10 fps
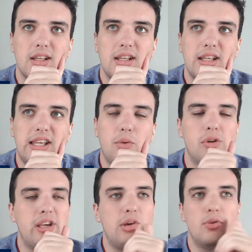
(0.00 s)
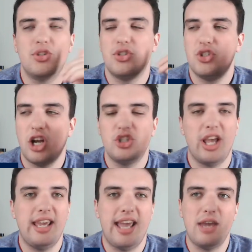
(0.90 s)
he was such
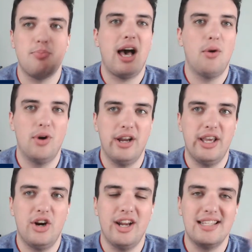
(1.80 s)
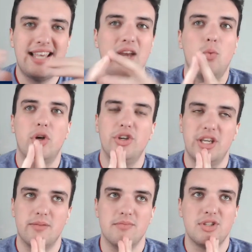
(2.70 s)
a power hitter. And Ted
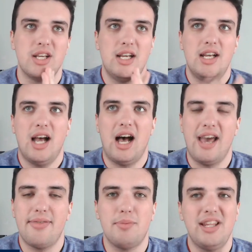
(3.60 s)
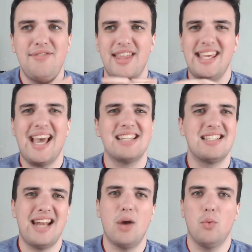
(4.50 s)
Williams, I believe the Yes
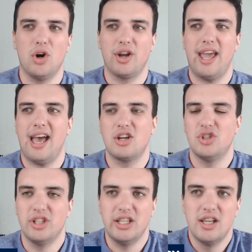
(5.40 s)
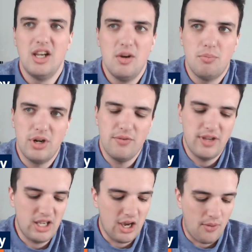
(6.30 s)
Network actually put a
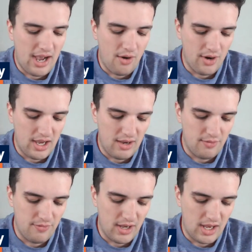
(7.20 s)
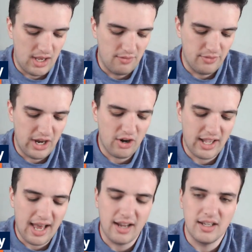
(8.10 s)
video out of their
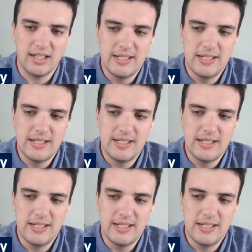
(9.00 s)
kind of